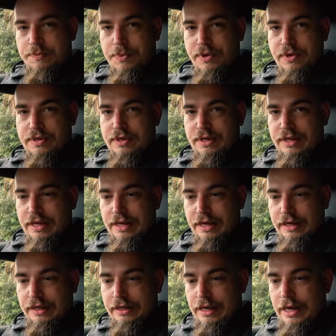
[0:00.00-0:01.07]
person
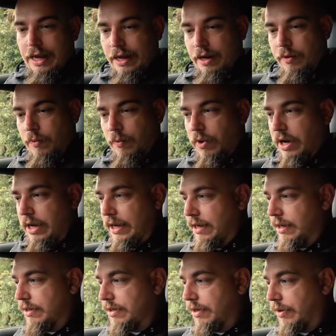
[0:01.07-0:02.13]
thing, and what are you
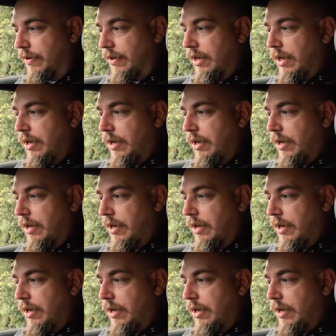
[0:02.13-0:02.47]
going to do?